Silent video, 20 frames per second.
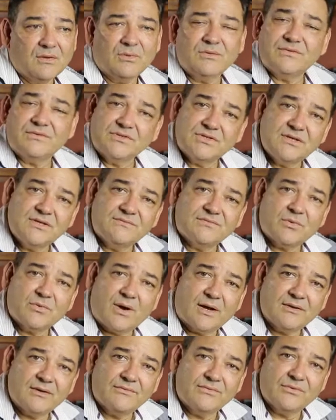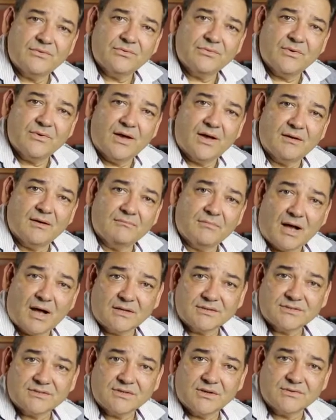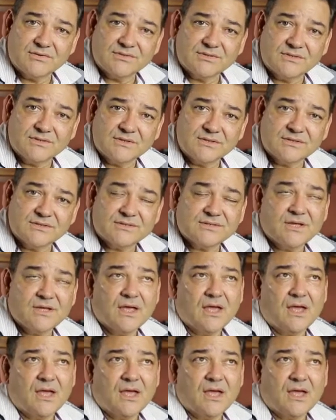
We've achieved quite a few milestones in this.